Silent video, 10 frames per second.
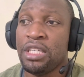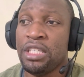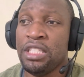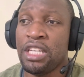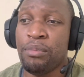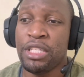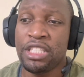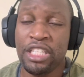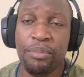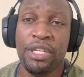he's a bit
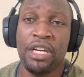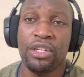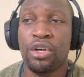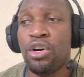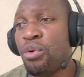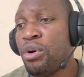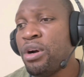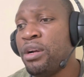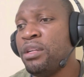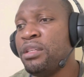timid and
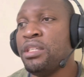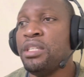coward.